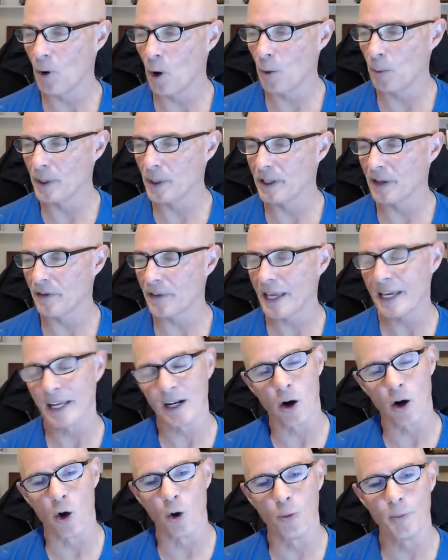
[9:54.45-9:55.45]
hoping that they can
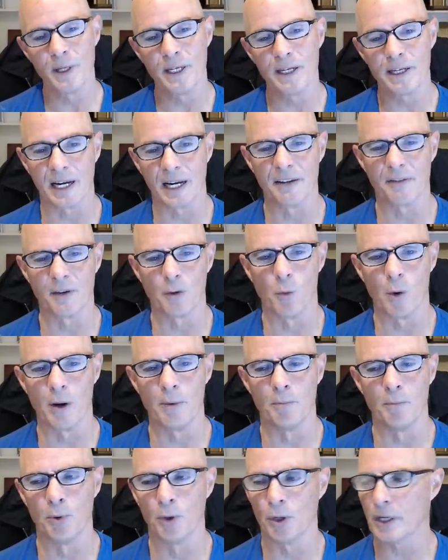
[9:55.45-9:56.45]
all be kind of in
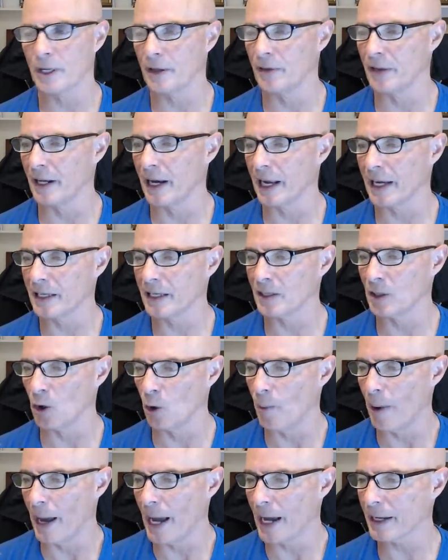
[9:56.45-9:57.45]
one book and then i could
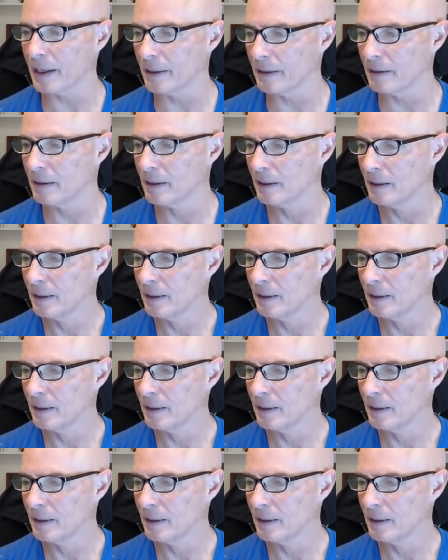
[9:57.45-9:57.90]
go back and